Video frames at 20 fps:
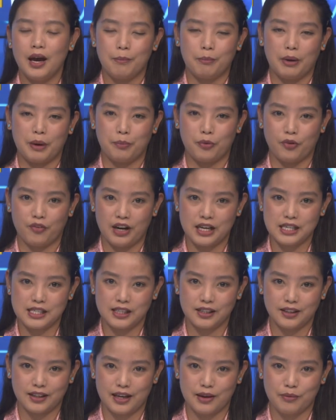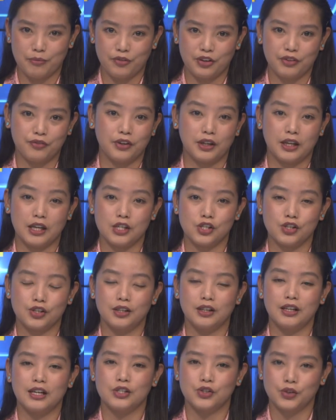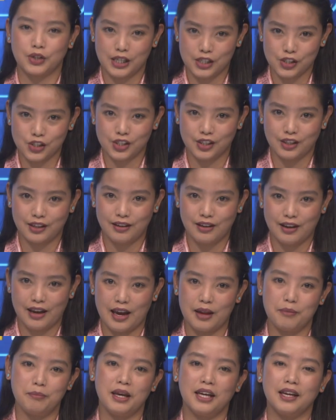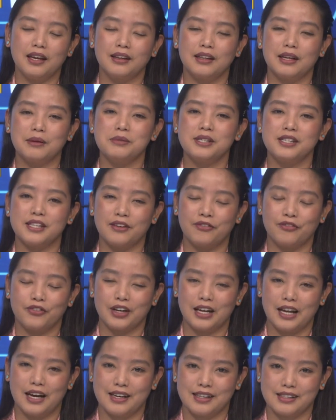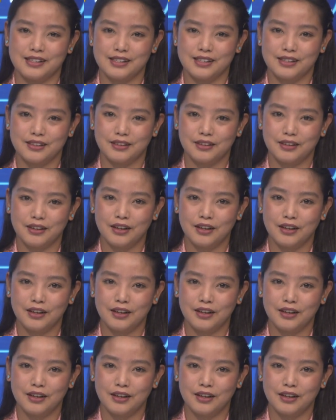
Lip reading: by providing them with vocational education and making them self-reliant.